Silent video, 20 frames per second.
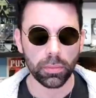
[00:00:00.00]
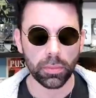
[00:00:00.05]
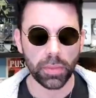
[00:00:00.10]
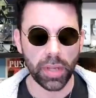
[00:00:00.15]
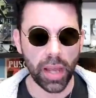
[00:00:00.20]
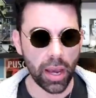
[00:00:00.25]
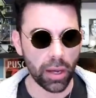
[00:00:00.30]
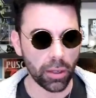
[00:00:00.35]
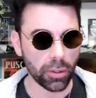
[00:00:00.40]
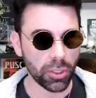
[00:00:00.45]

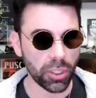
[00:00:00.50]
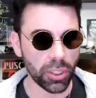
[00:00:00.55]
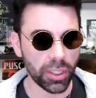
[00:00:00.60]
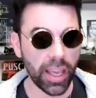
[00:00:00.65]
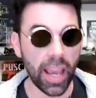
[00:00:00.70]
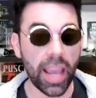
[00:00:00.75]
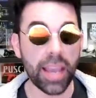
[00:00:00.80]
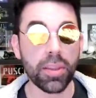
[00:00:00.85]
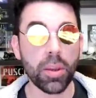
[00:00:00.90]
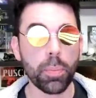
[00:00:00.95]
Now, to
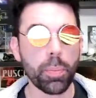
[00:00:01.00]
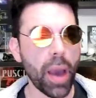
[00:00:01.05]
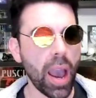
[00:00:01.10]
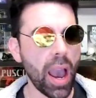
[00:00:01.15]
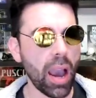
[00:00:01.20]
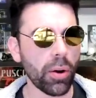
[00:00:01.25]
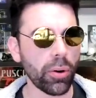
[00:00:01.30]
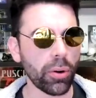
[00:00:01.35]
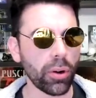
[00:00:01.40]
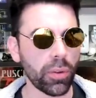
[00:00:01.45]
gain the
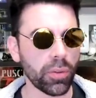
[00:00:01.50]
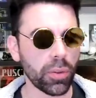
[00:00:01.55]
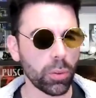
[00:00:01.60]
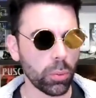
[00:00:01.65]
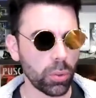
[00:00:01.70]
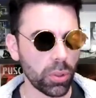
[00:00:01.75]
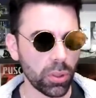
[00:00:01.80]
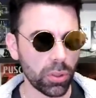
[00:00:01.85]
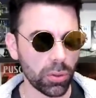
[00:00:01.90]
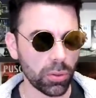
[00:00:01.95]
power of the
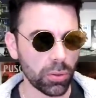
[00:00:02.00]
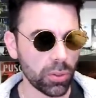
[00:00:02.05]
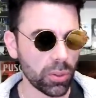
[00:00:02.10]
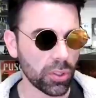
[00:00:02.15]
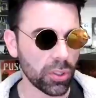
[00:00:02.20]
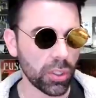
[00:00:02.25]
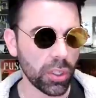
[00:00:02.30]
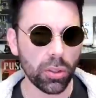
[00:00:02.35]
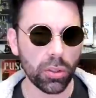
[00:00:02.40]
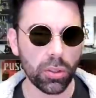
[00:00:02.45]

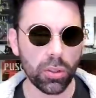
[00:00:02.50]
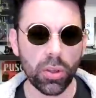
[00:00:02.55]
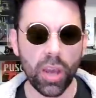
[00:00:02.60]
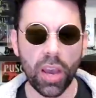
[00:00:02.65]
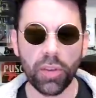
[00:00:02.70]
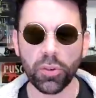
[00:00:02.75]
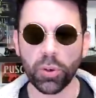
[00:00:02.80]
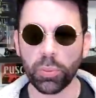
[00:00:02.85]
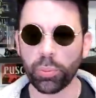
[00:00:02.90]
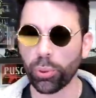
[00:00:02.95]
runes, you
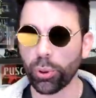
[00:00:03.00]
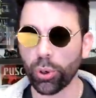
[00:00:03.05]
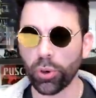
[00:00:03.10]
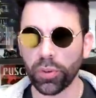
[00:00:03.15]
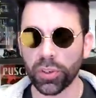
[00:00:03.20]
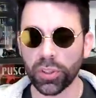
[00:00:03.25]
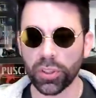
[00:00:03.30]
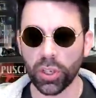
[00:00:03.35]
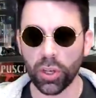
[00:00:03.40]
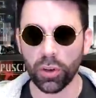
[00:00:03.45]
have to prove
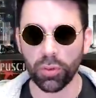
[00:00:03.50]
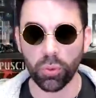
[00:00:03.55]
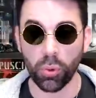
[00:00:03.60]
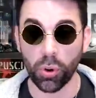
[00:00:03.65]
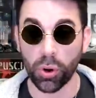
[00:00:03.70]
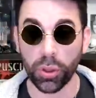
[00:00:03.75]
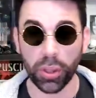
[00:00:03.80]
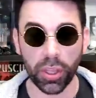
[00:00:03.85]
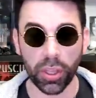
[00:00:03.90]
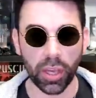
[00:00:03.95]
yourself
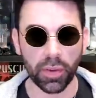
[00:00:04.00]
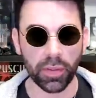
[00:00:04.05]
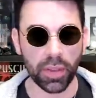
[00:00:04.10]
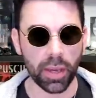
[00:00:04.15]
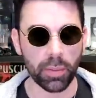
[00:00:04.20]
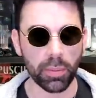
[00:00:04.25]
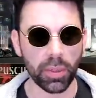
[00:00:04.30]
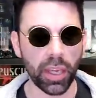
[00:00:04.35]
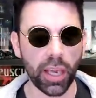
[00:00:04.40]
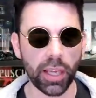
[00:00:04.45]
worthy of
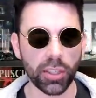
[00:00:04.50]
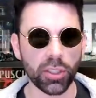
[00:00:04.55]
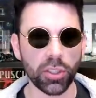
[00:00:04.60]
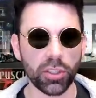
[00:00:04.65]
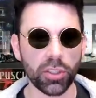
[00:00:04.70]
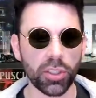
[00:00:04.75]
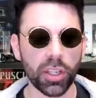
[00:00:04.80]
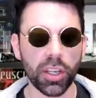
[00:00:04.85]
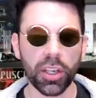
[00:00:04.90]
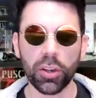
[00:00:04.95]
them. You can't
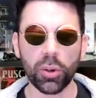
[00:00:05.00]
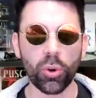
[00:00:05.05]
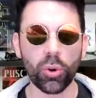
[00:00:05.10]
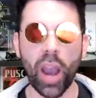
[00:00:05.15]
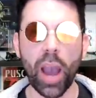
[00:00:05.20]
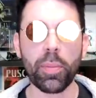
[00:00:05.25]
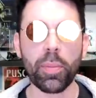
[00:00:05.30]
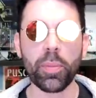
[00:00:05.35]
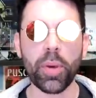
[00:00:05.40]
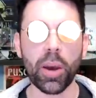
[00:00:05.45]
just
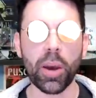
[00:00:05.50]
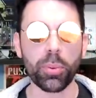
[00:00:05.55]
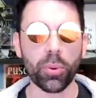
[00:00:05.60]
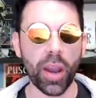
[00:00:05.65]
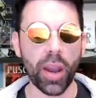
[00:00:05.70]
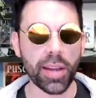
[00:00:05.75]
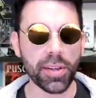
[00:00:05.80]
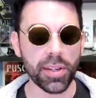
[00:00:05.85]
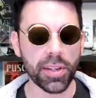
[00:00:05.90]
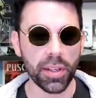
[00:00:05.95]
grab them up,
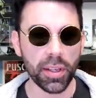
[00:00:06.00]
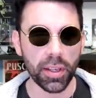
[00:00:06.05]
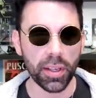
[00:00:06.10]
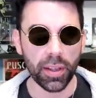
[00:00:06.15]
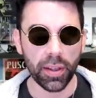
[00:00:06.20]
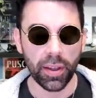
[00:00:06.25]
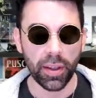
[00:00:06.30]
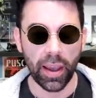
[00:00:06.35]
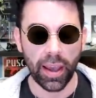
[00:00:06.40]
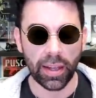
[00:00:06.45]
right?
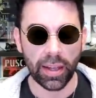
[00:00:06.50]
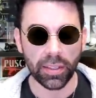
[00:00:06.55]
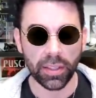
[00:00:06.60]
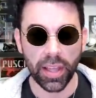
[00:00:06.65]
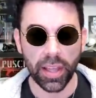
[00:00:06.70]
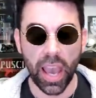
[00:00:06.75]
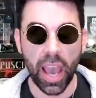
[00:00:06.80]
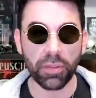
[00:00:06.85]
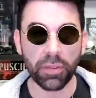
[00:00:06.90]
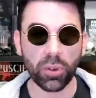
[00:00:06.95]
And
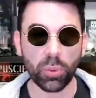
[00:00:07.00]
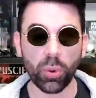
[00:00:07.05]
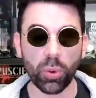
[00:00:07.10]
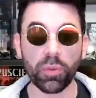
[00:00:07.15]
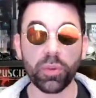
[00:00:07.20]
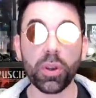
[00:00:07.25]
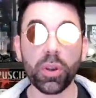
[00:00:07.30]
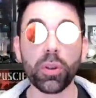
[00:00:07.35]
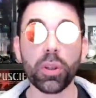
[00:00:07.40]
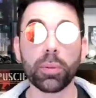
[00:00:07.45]
they have to
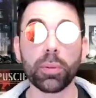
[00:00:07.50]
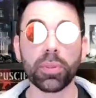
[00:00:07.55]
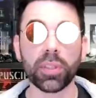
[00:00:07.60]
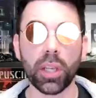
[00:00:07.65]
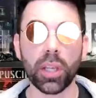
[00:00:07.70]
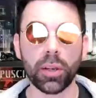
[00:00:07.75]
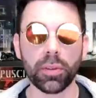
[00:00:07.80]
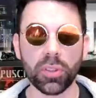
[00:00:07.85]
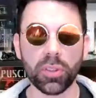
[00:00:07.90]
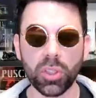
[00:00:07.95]
reveal
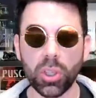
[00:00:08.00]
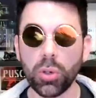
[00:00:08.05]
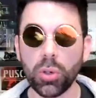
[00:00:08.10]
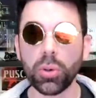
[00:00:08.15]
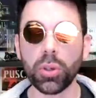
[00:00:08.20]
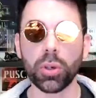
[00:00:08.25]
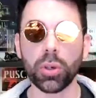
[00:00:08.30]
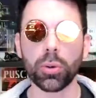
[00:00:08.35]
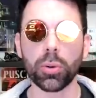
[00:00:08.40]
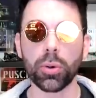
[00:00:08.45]
themselves to
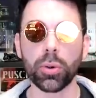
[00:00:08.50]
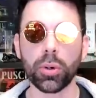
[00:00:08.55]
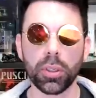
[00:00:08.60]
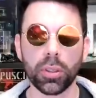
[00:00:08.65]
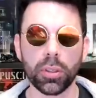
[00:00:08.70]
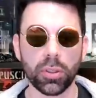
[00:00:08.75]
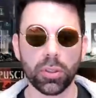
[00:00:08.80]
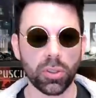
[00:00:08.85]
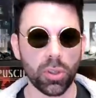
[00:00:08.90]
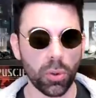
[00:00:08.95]
you.
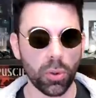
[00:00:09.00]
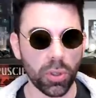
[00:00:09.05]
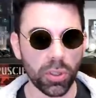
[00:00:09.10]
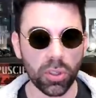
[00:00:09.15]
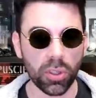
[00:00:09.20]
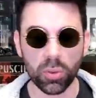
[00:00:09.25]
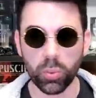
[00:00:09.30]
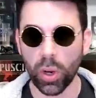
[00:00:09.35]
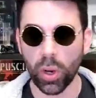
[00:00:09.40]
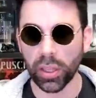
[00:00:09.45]
So this
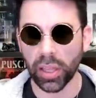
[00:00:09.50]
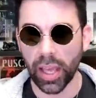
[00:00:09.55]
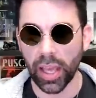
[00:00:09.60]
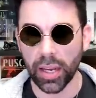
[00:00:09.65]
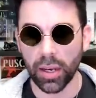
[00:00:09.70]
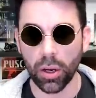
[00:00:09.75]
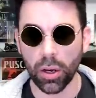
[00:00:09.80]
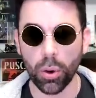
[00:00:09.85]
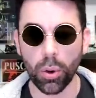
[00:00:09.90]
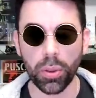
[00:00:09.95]
is what
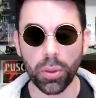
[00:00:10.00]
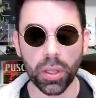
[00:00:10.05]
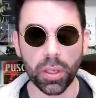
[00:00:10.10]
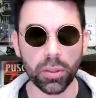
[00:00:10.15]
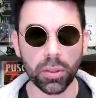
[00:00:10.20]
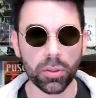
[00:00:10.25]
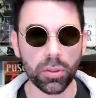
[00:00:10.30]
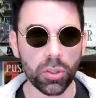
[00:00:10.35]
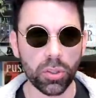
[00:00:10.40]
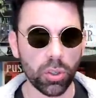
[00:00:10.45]
led
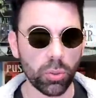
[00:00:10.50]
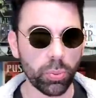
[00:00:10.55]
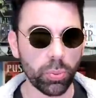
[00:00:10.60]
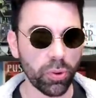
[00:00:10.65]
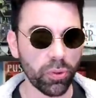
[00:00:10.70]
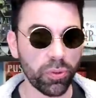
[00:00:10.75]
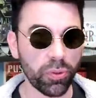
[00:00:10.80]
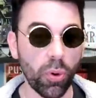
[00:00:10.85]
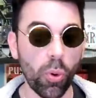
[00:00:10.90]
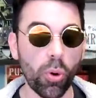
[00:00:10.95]
Odin to
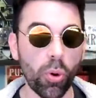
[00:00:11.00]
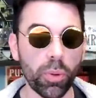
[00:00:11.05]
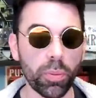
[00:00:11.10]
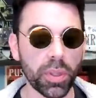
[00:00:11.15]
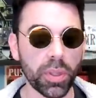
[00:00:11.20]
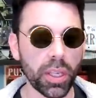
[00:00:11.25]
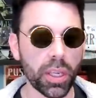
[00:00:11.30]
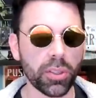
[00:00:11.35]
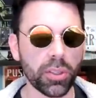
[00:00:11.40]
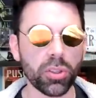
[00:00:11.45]
perform
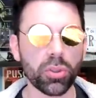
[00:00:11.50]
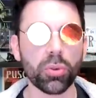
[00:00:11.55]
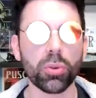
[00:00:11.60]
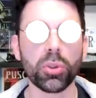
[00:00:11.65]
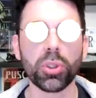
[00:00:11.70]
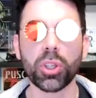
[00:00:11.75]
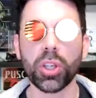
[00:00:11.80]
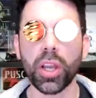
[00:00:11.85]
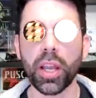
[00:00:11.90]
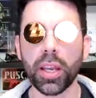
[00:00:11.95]
the
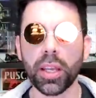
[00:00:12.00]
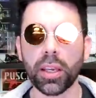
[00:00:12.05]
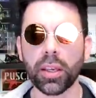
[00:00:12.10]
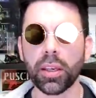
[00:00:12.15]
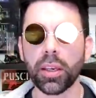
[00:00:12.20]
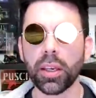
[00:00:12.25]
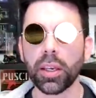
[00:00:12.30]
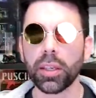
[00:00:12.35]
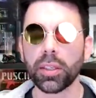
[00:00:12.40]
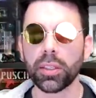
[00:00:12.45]
excruciating
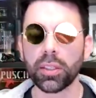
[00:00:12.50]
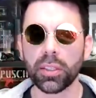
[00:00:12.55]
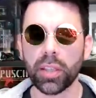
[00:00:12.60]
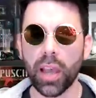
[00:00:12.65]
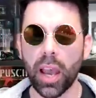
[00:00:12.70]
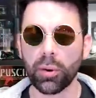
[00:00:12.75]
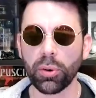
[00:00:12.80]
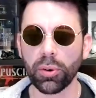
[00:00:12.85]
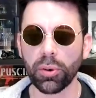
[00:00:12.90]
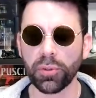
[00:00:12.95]

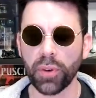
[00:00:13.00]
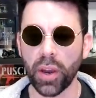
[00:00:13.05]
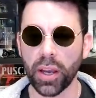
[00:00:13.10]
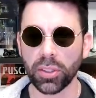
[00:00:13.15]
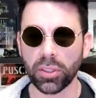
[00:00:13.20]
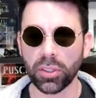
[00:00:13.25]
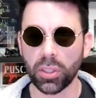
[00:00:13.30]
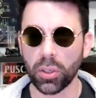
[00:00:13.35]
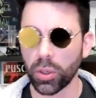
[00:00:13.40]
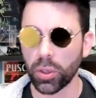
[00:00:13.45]

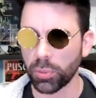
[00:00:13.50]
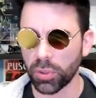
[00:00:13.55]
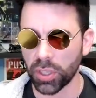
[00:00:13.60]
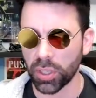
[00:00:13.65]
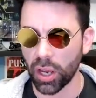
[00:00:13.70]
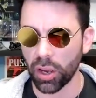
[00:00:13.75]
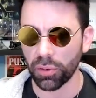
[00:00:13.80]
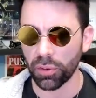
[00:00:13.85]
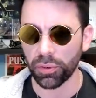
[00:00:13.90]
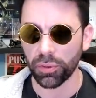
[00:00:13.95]
sacrifice to
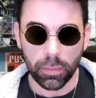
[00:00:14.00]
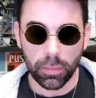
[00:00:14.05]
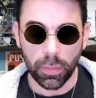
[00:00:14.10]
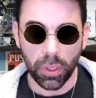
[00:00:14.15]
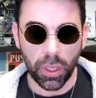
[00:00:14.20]
himself.